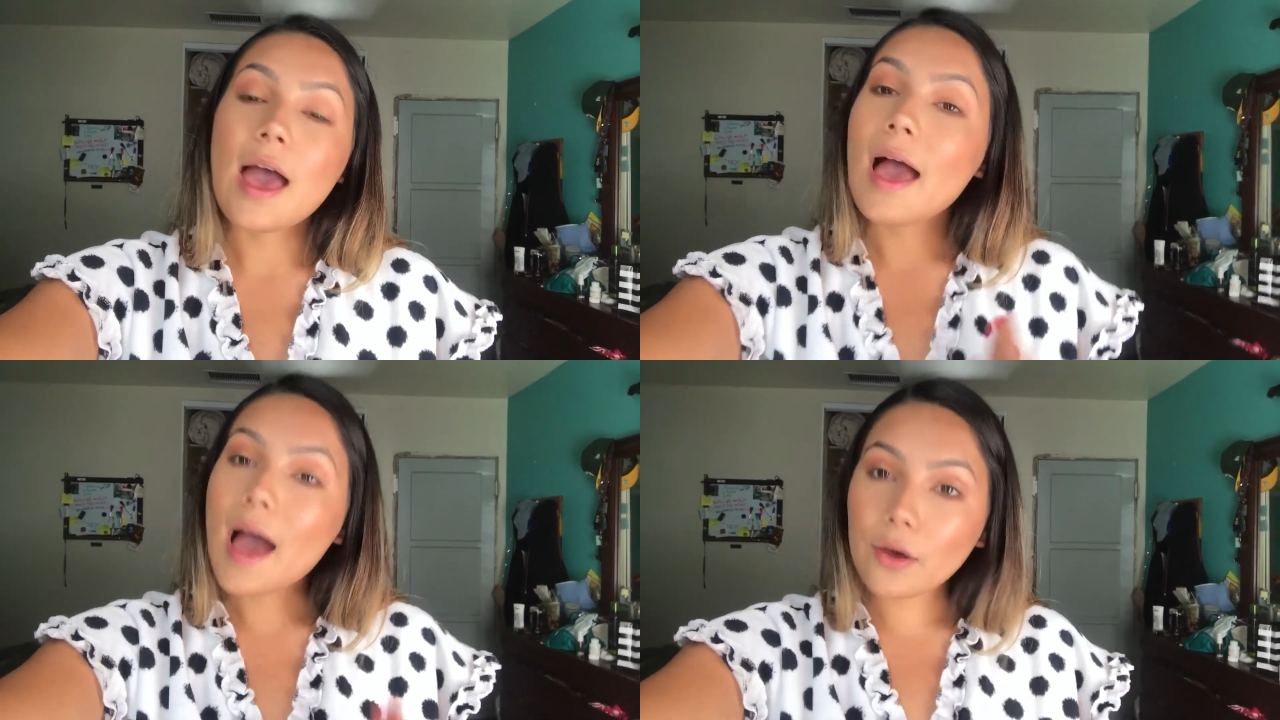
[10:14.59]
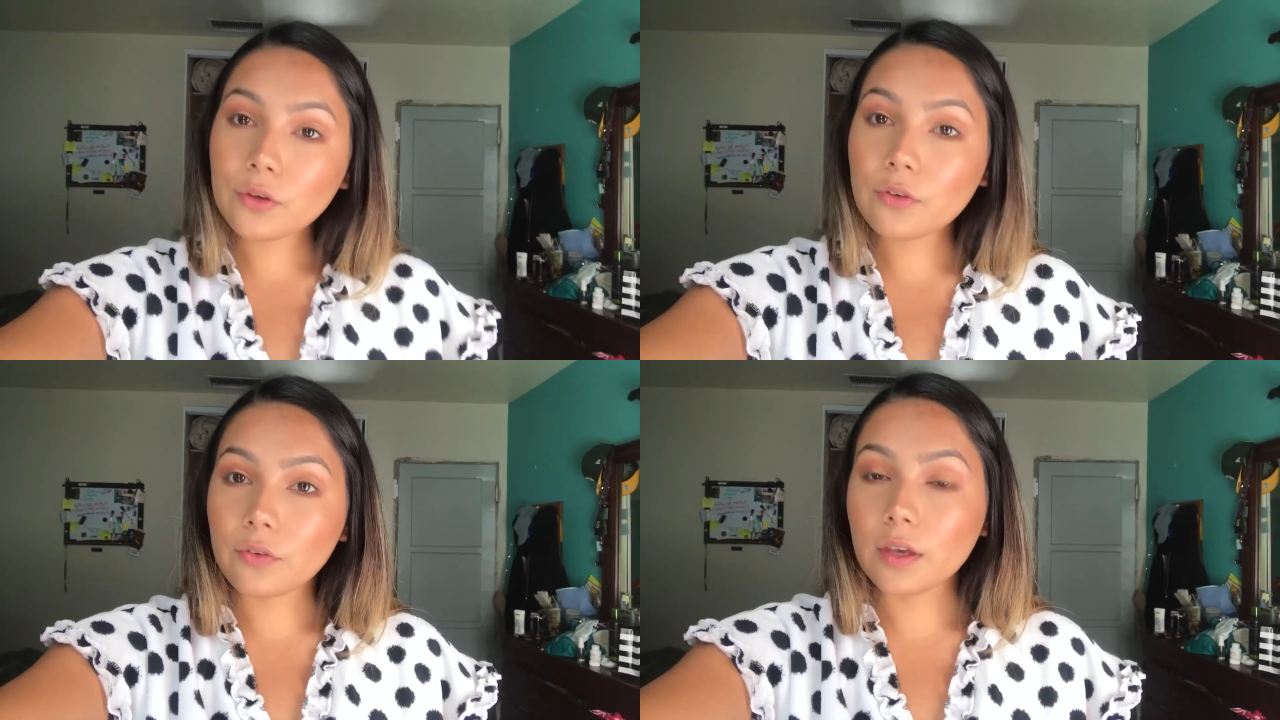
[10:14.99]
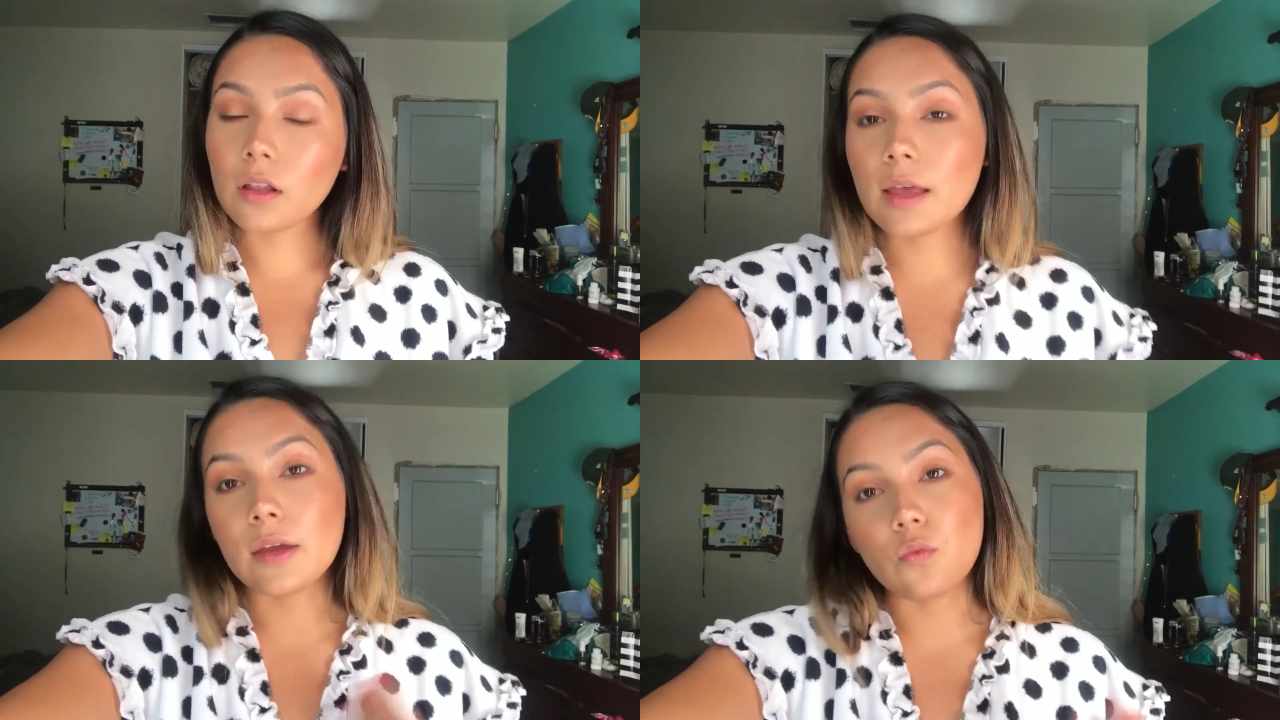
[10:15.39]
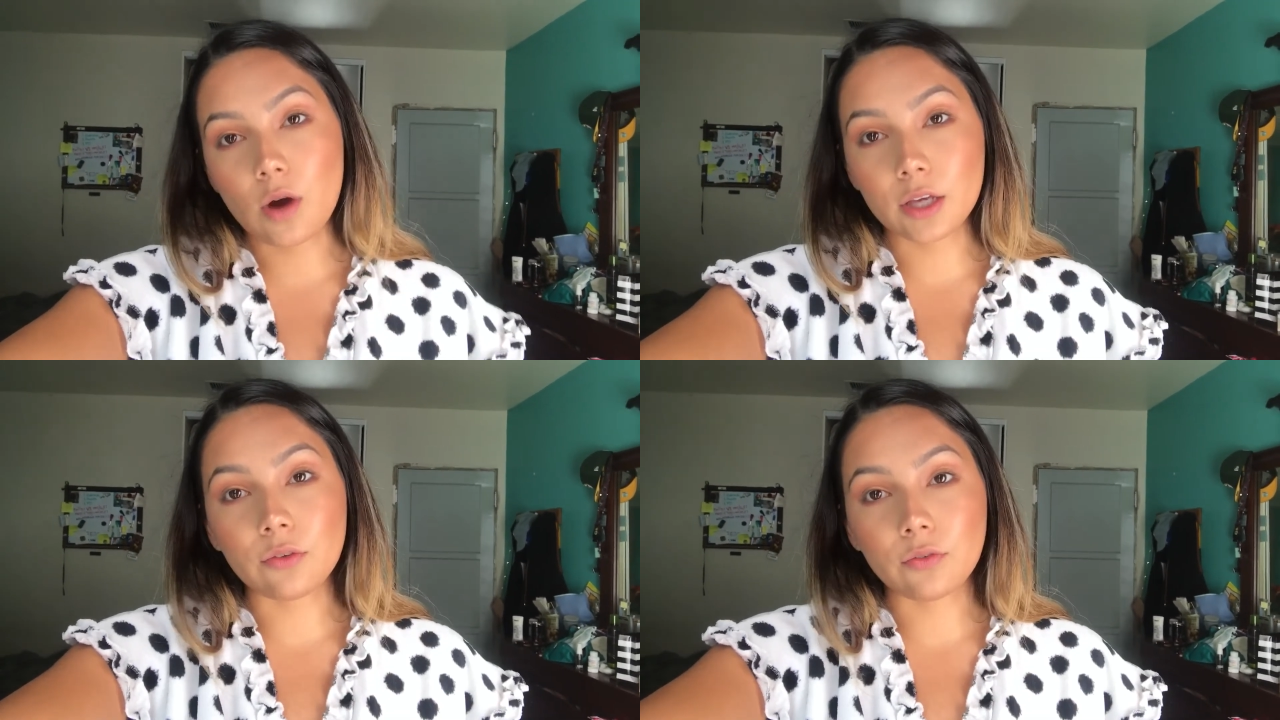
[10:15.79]
how you feel and
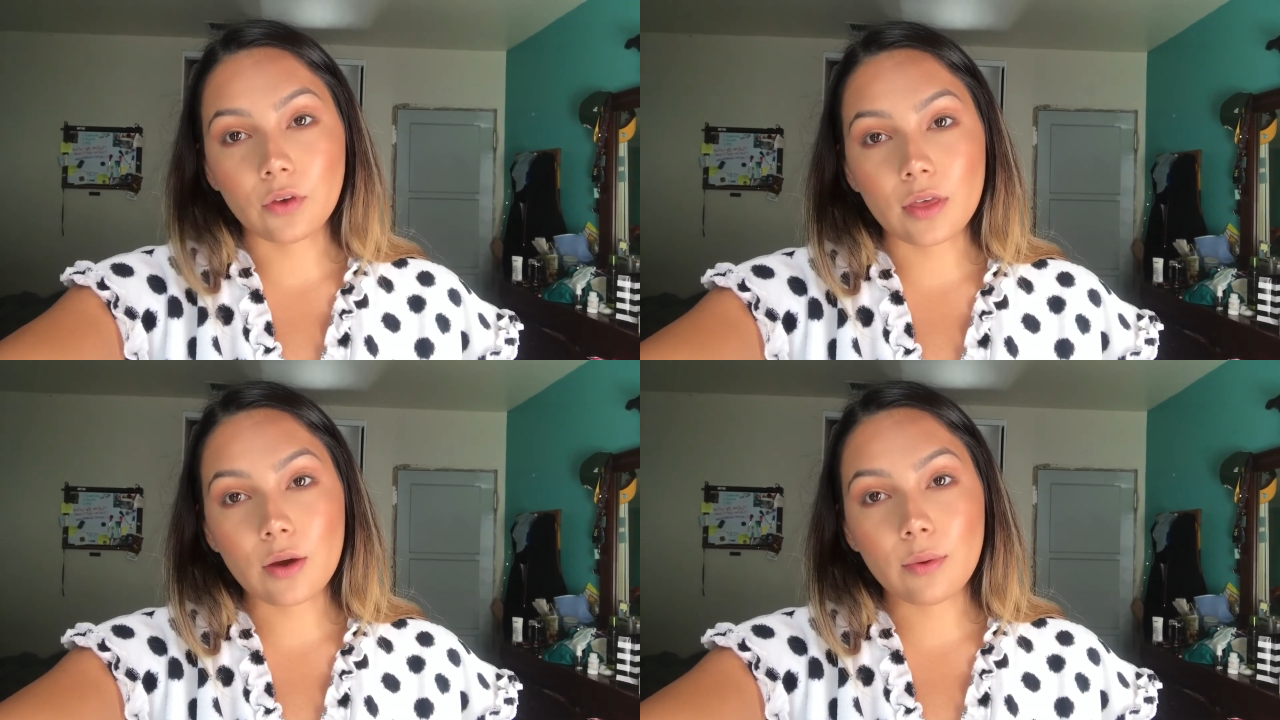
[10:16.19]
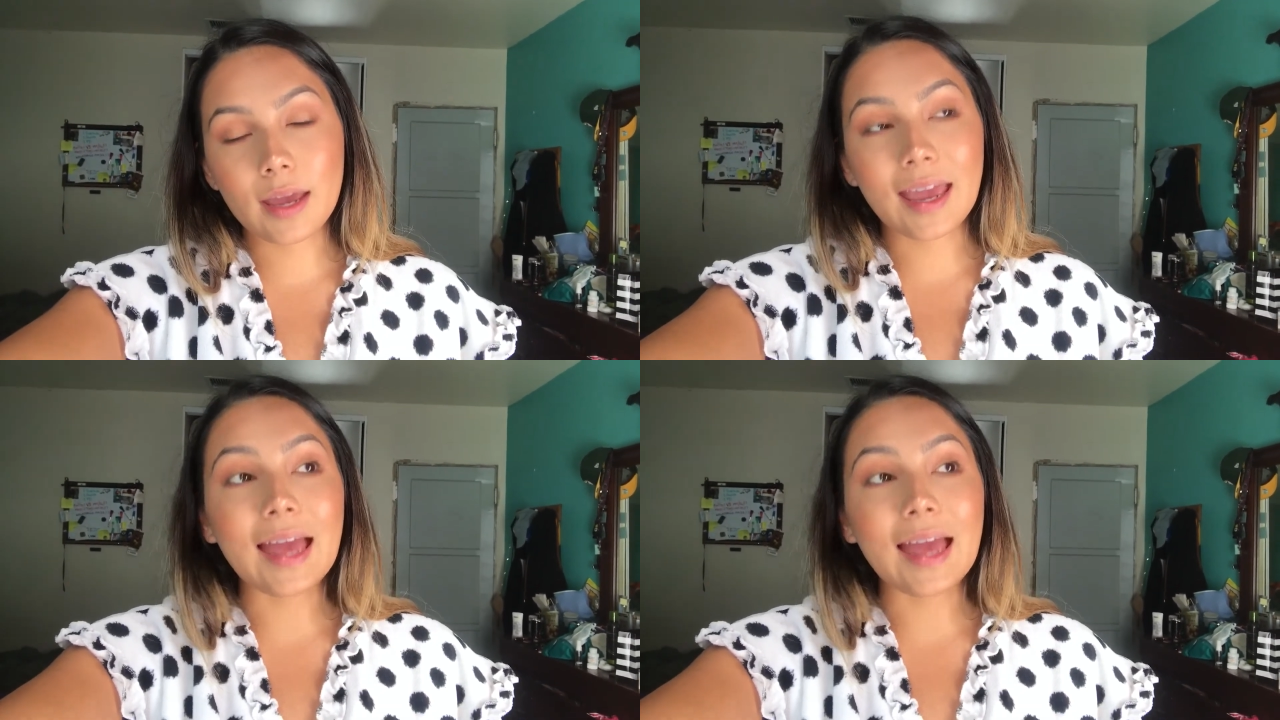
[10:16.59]
why you feel that way,